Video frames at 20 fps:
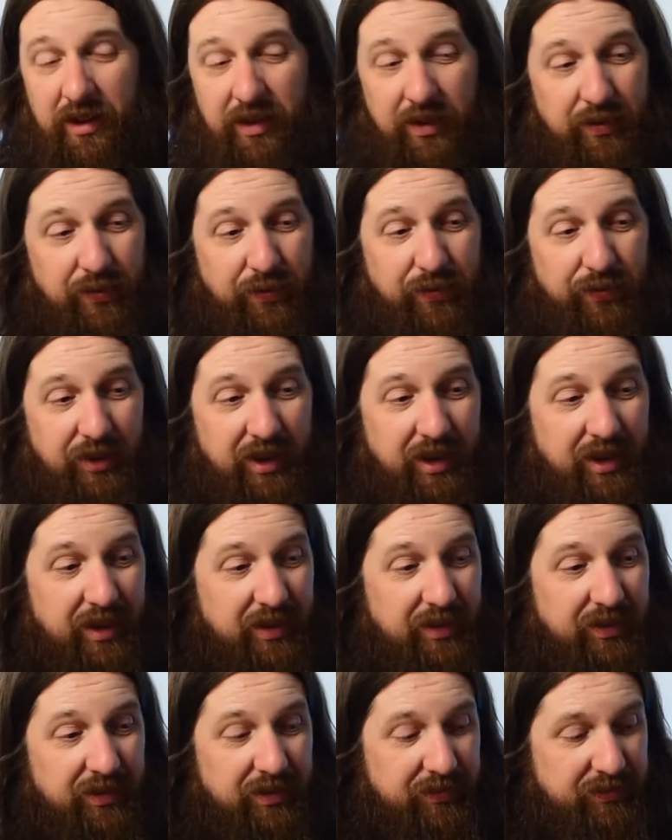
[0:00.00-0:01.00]

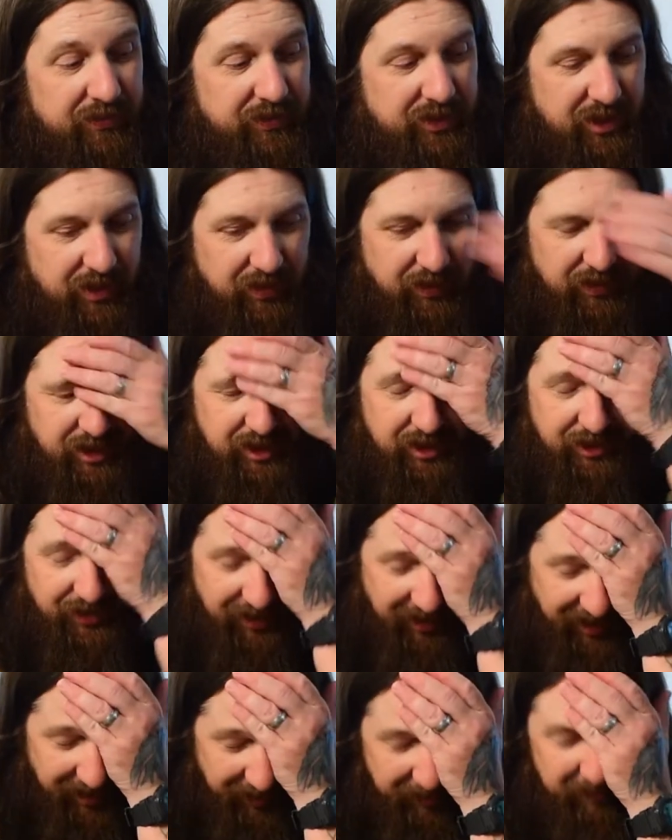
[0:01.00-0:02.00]
friggin'
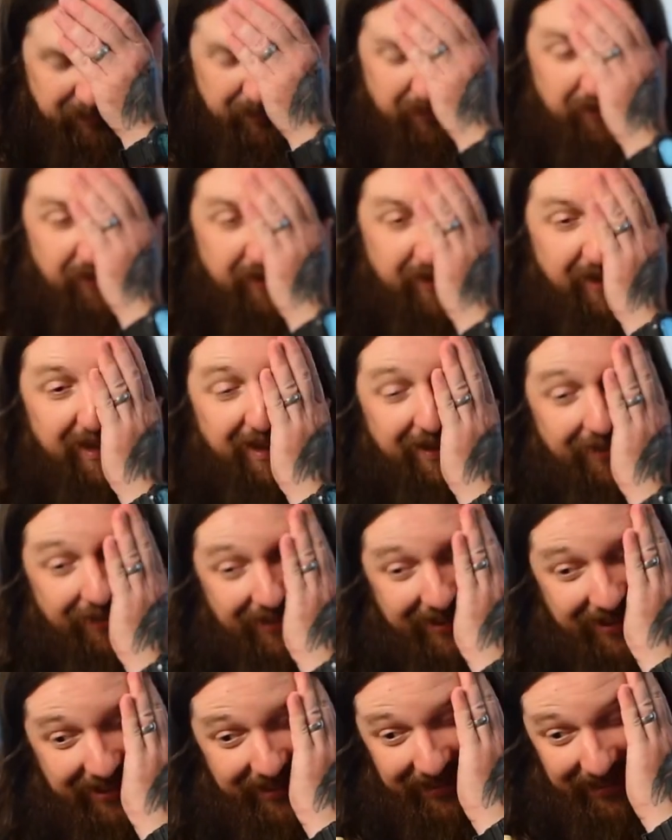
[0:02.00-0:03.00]
SodaStream. I don't
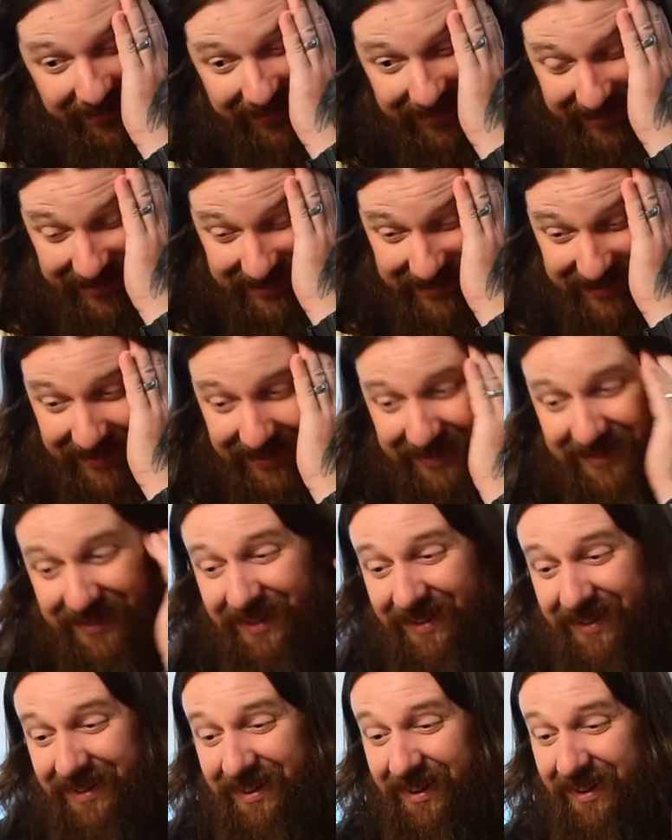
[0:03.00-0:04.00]
want to do it. It's such
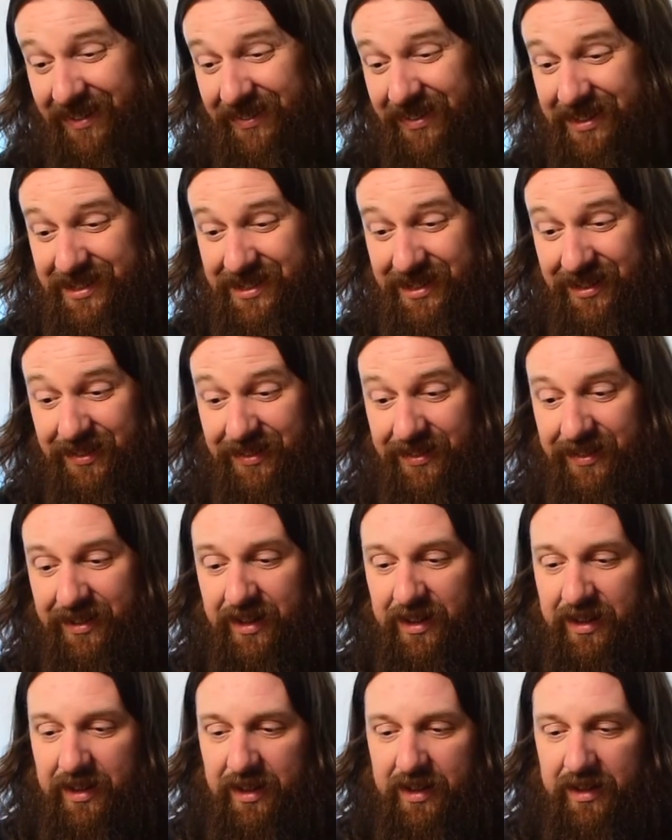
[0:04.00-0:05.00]
good coffee too.
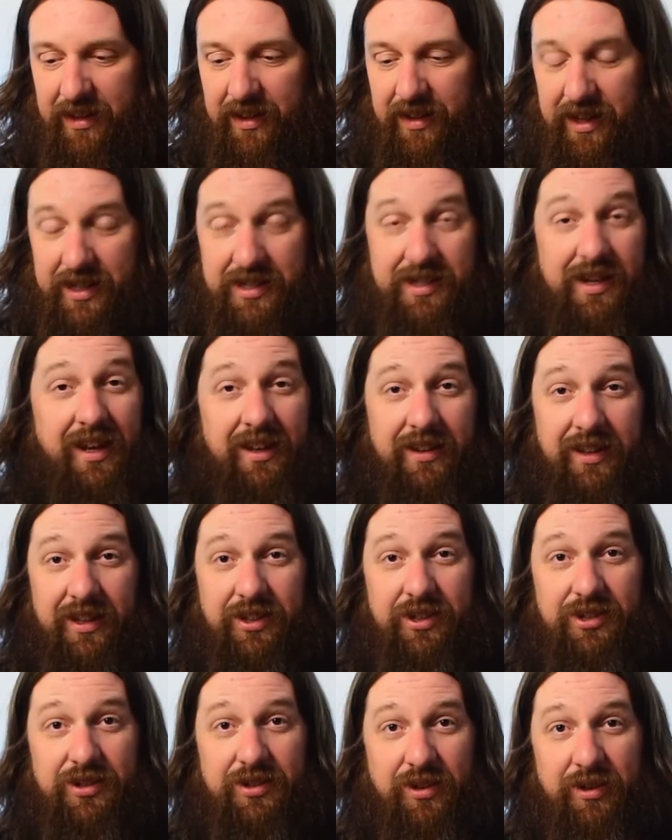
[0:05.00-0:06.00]
It's not like
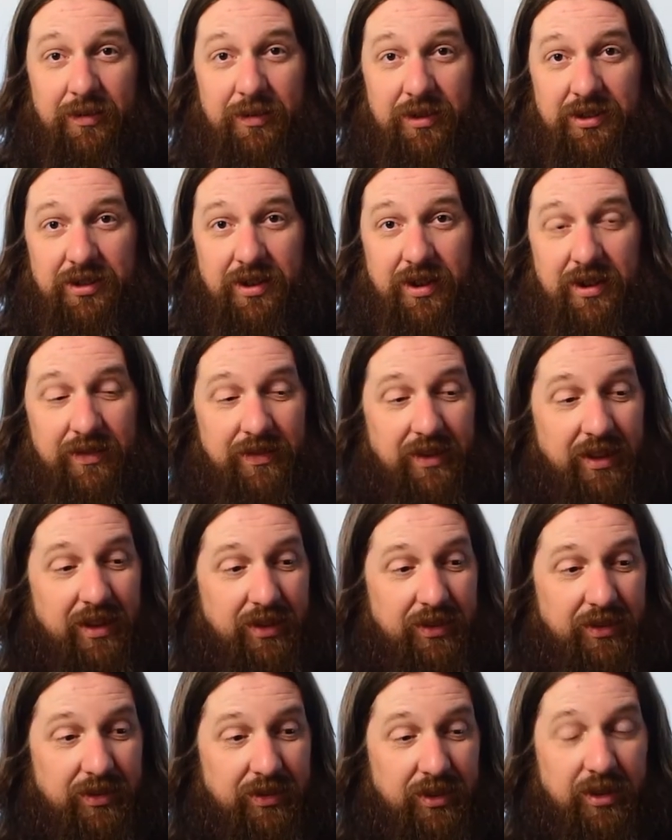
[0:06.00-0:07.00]
the Starbucks coffee
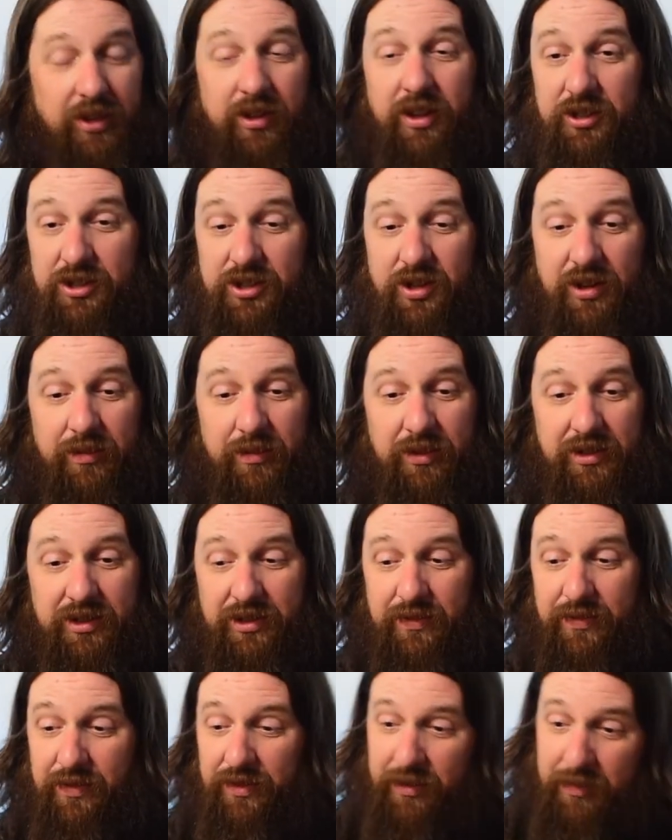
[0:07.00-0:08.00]
either. The Starbucks
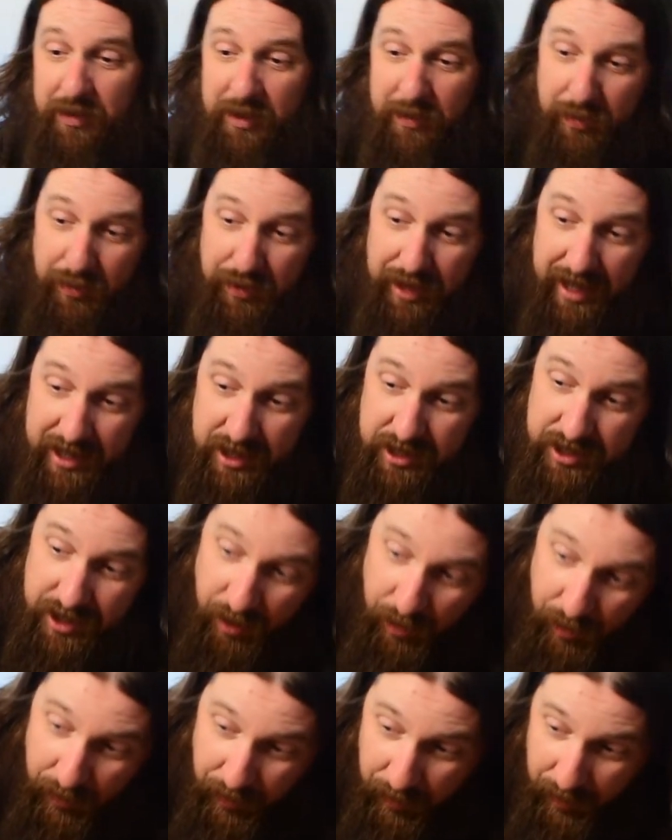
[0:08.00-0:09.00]
is for the people that
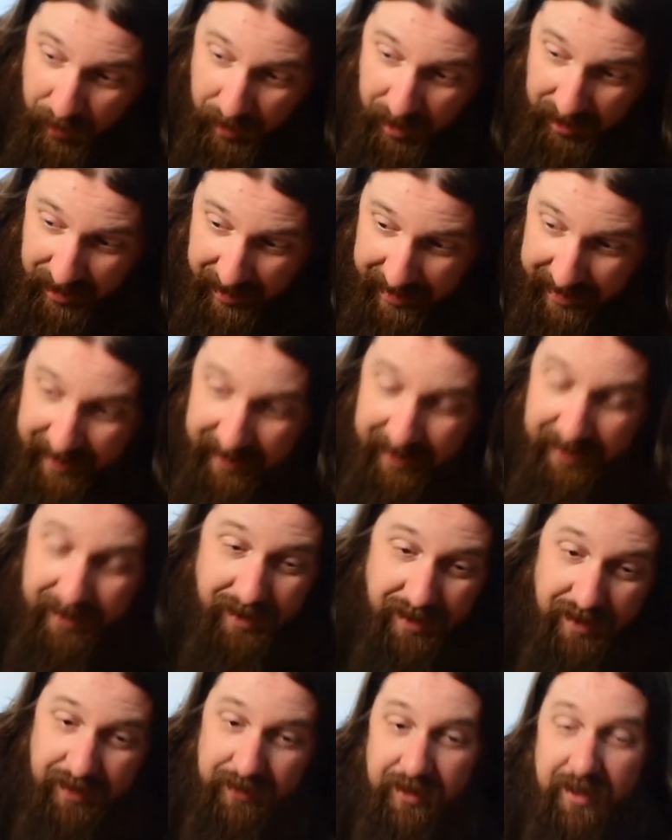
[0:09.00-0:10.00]
don't like
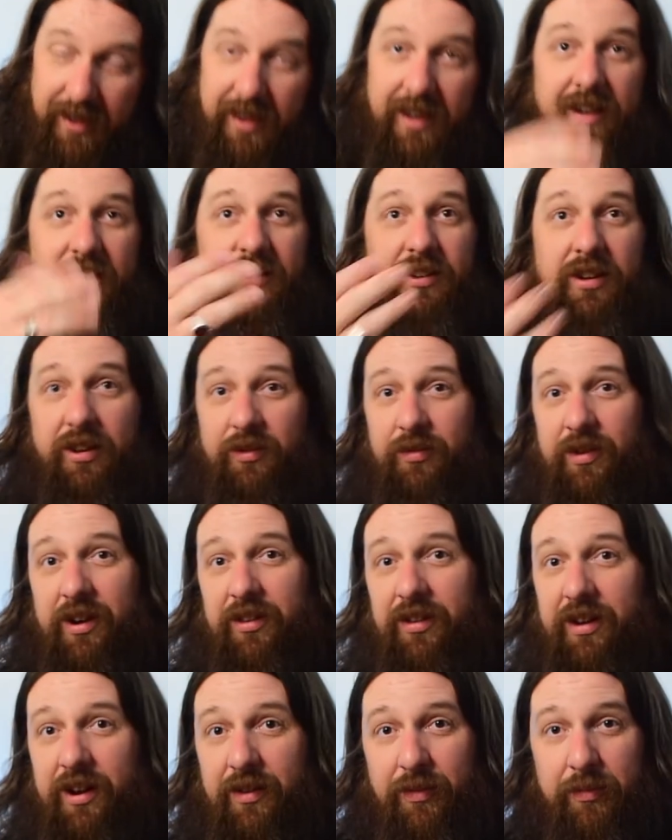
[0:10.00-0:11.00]
coffee. They'd
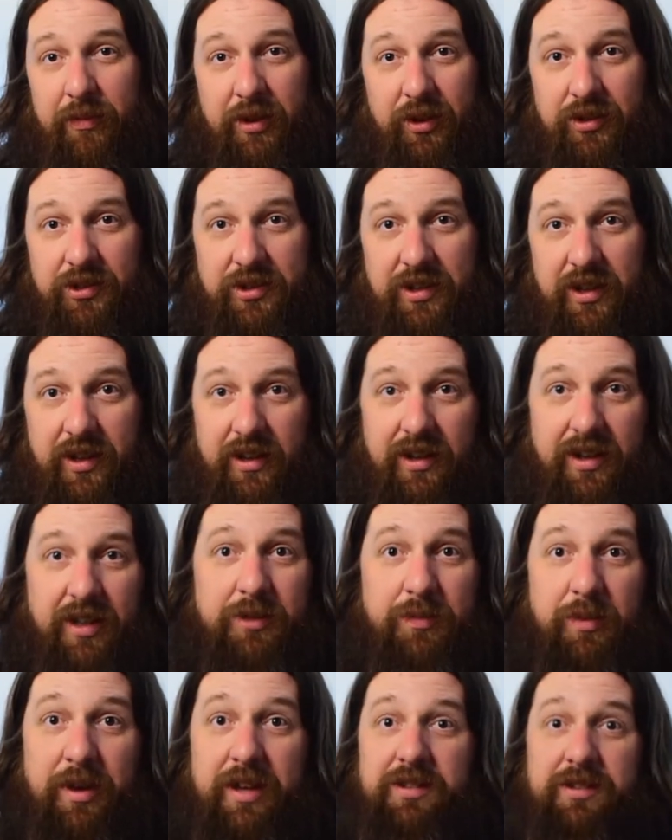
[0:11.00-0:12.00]
rather have a milkshake, and that's
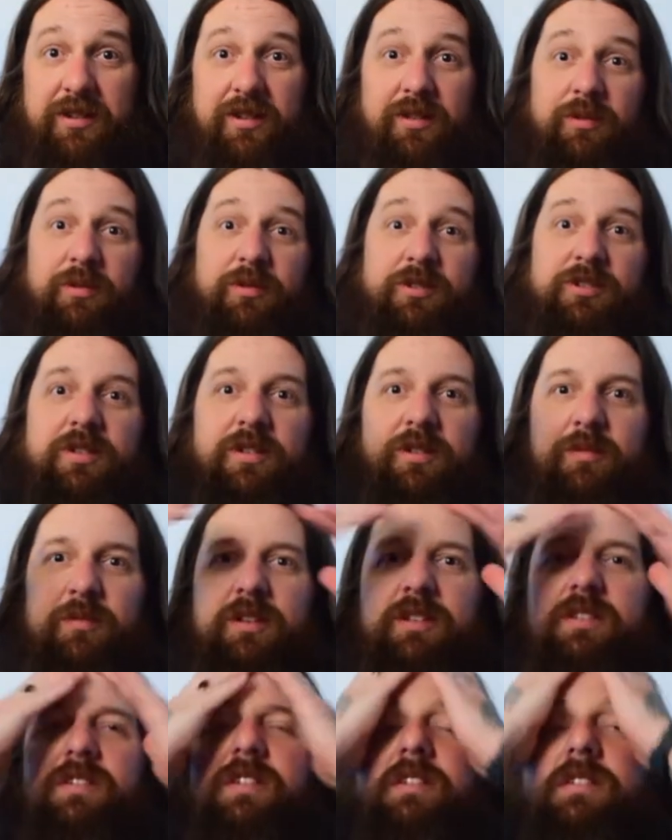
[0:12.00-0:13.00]
basically what
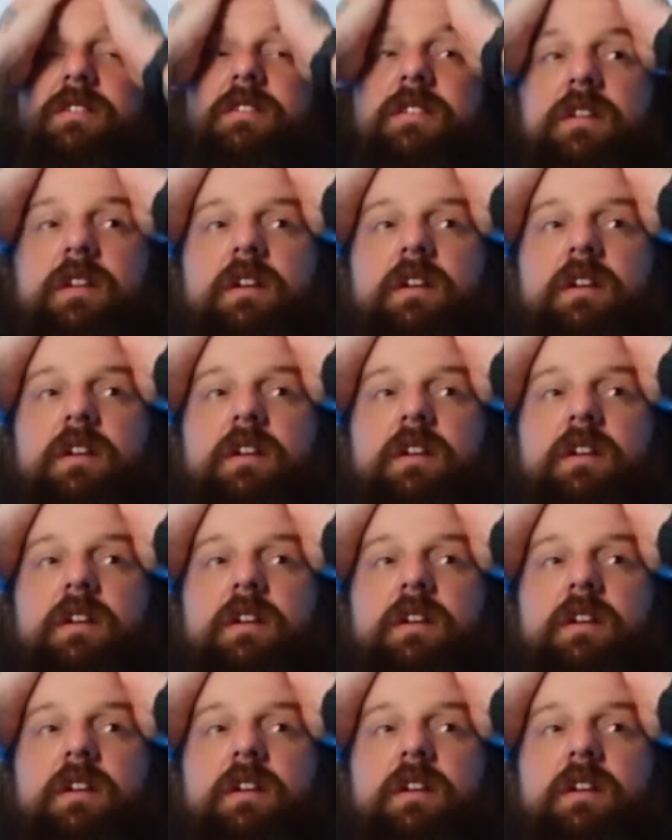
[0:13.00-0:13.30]
Starbucks is.